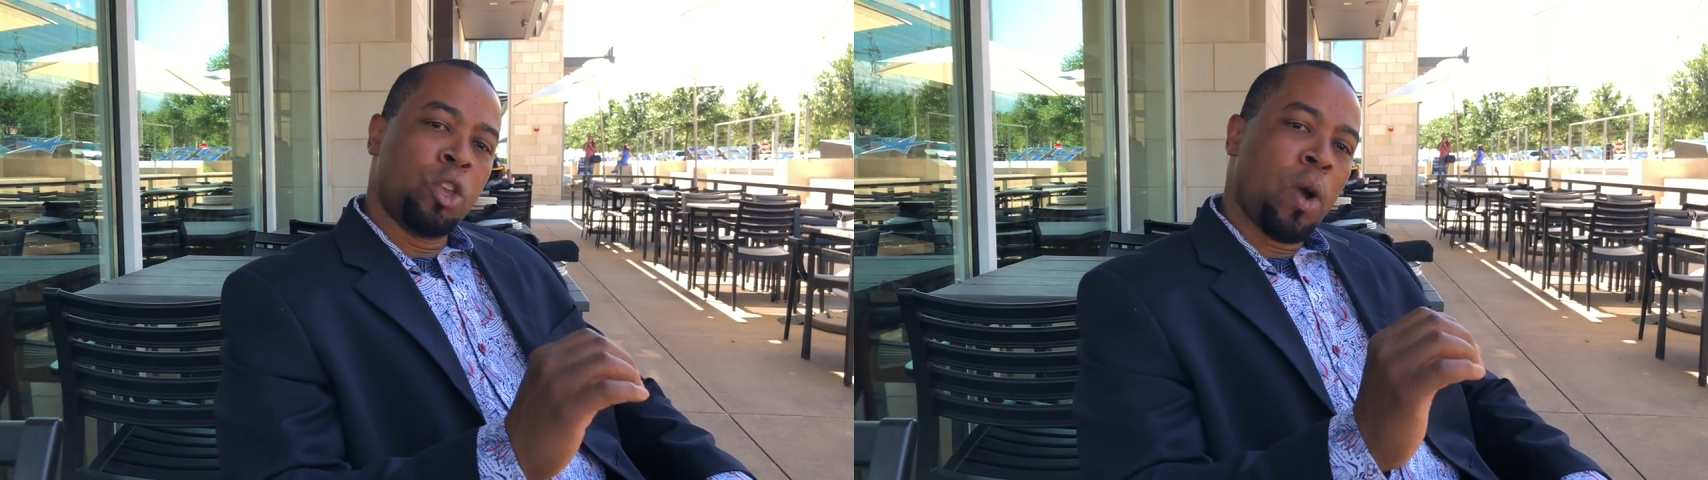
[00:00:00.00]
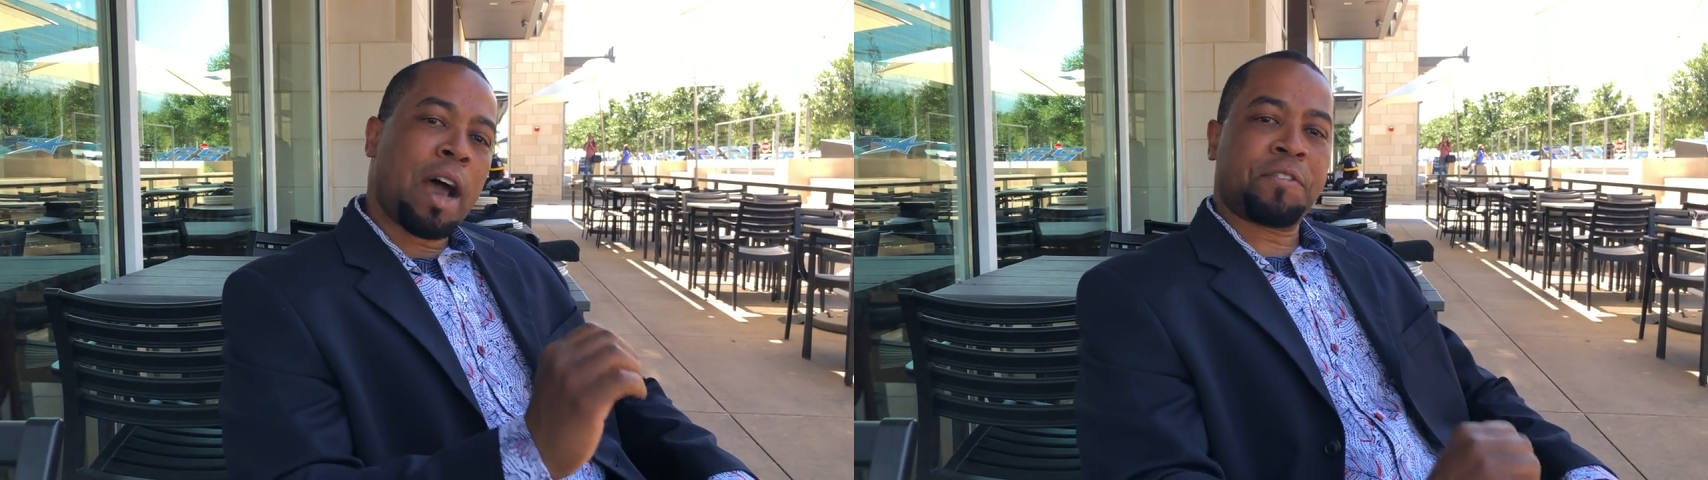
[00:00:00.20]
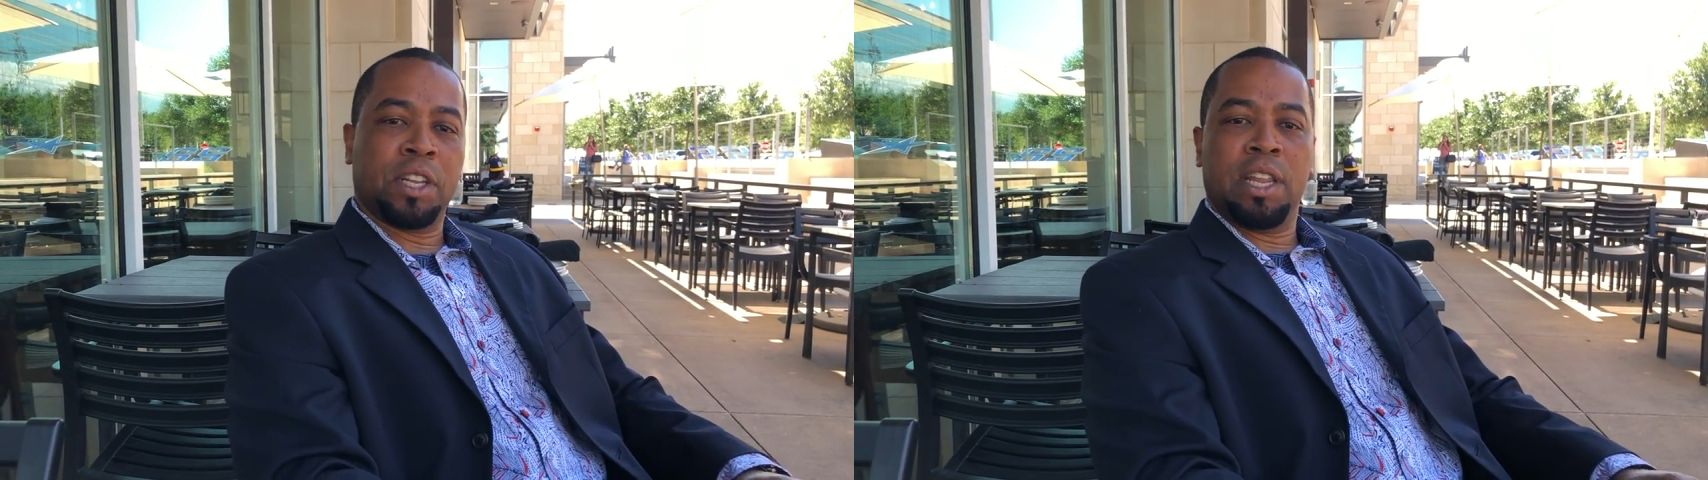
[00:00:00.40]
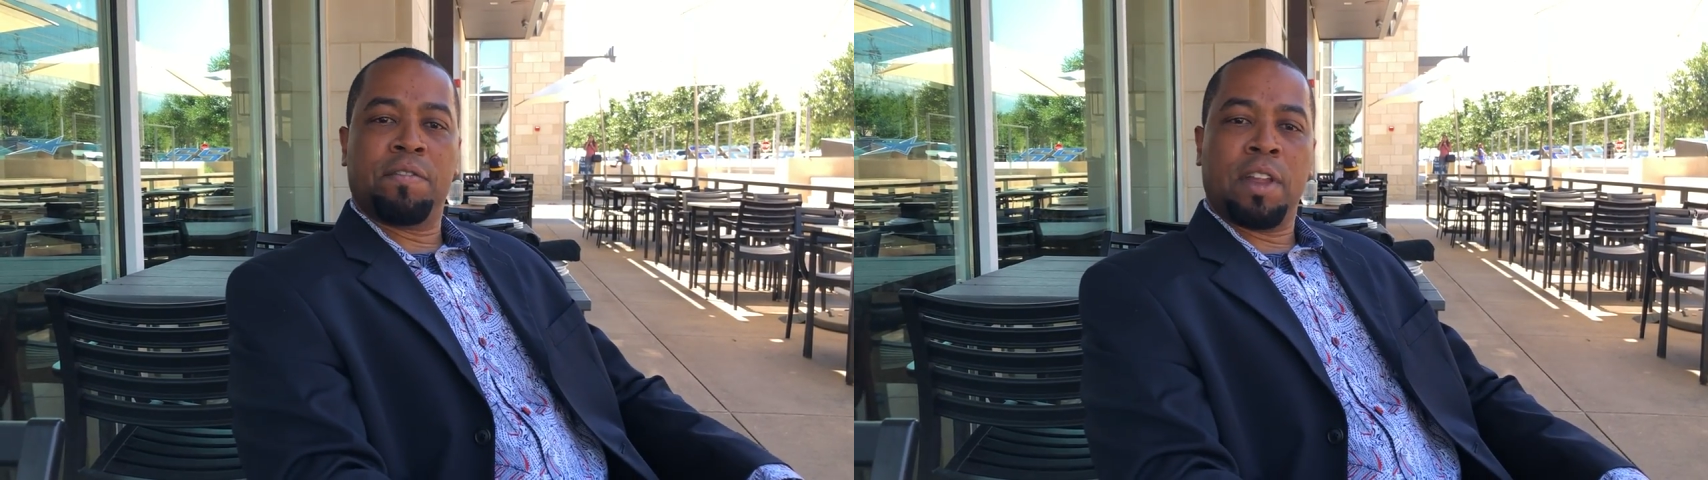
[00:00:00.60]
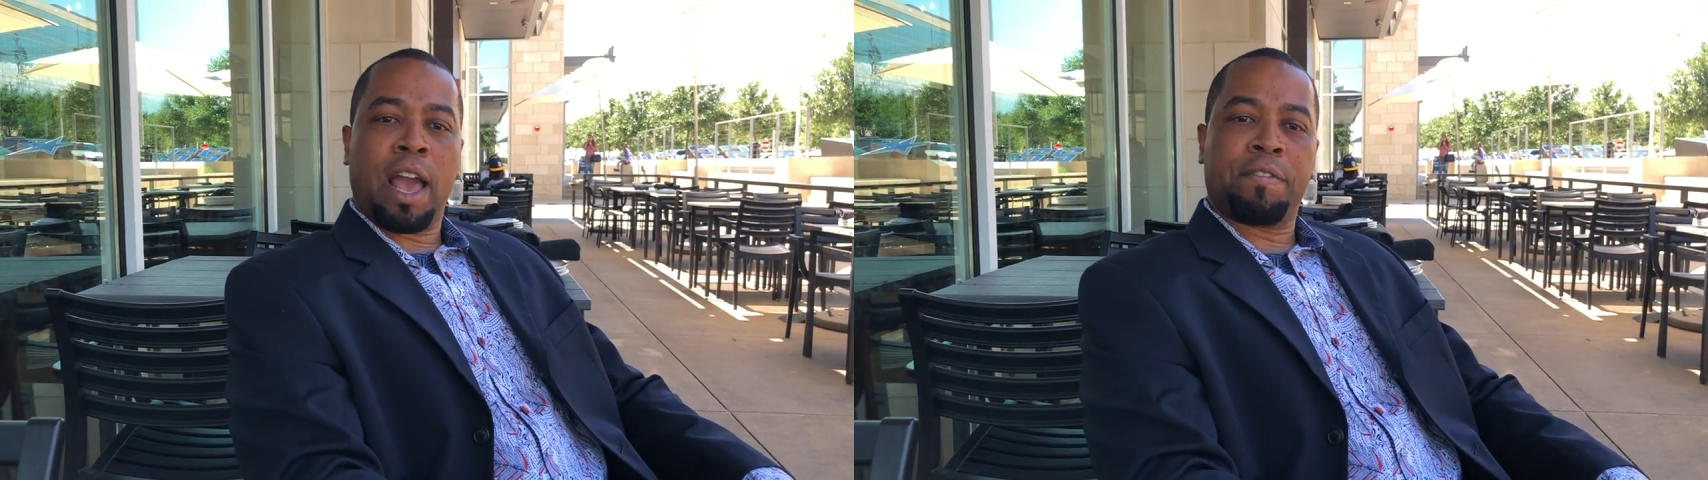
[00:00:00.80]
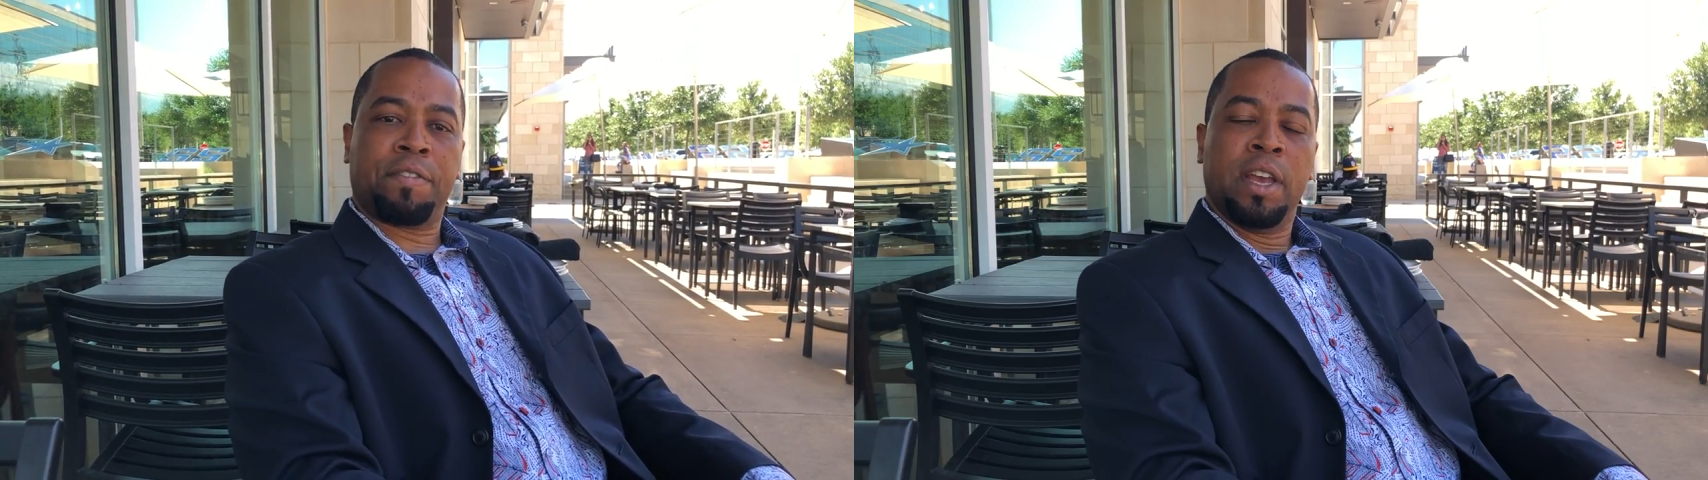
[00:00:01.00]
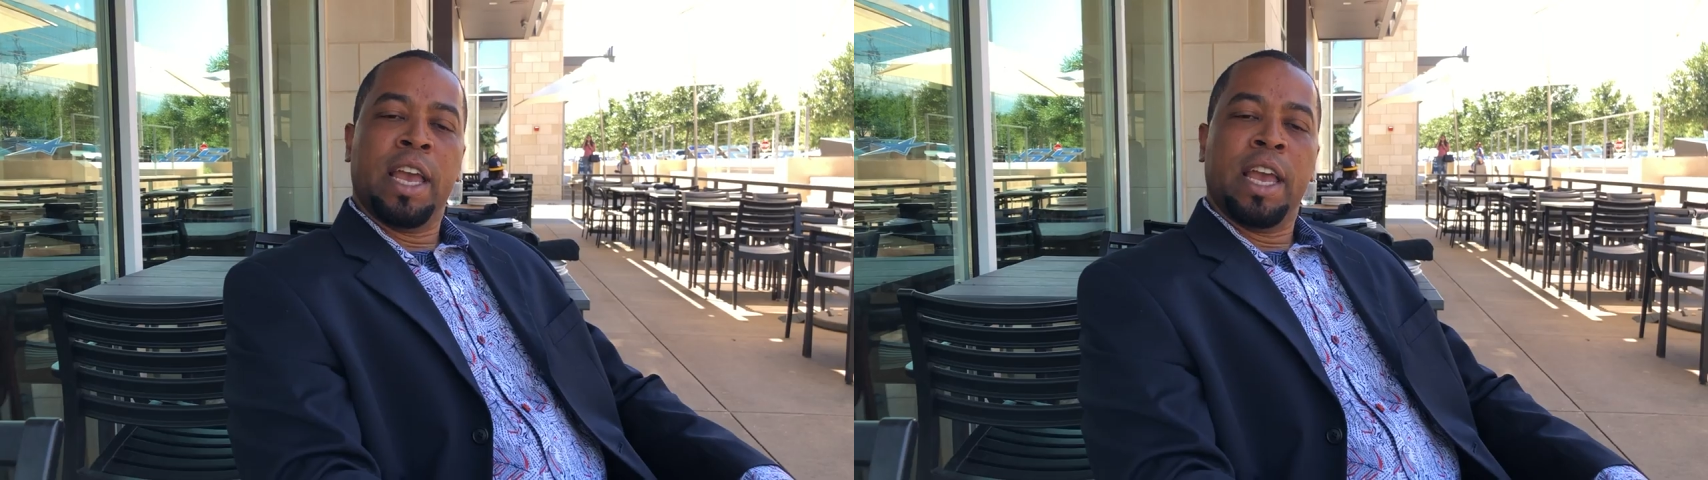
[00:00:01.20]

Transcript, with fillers: you have to live life.